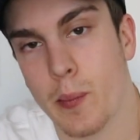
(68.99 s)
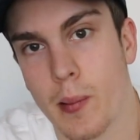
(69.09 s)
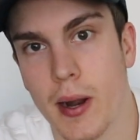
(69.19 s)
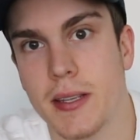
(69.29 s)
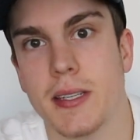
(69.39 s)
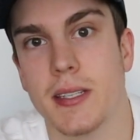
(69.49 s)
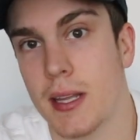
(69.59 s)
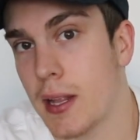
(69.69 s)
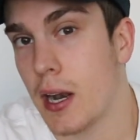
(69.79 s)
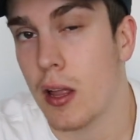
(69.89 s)
prices,
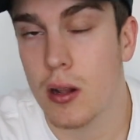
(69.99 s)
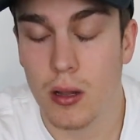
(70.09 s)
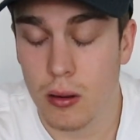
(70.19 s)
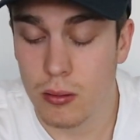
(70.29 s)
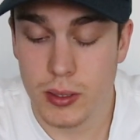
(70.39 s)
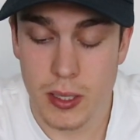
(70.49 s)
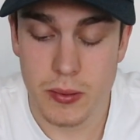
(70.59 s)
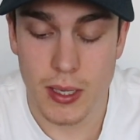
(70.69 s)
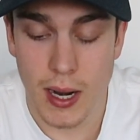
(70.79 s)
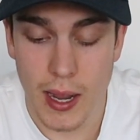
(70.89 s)
and then other local
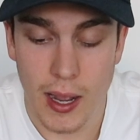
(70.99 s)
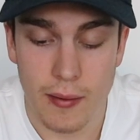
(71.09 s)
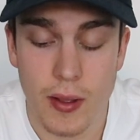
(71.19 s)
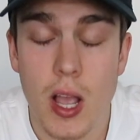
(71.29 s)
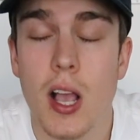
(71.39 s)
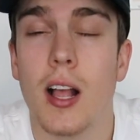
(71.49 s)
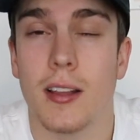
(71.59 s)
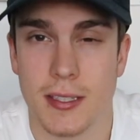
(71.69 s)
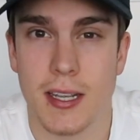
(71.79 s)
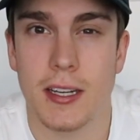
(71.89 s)
tips that I have.
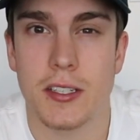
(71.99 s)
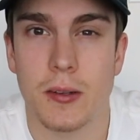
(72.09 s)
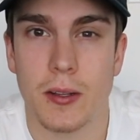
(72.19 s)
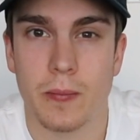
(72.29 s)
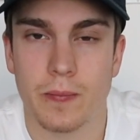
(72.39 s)
Let's get into it.